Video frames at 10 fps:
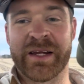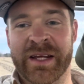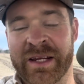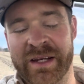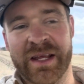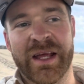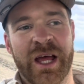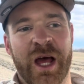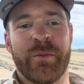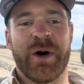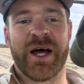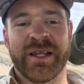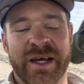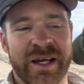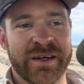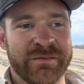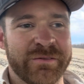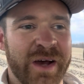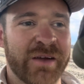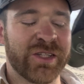And mine, like a
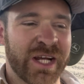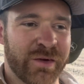5-shank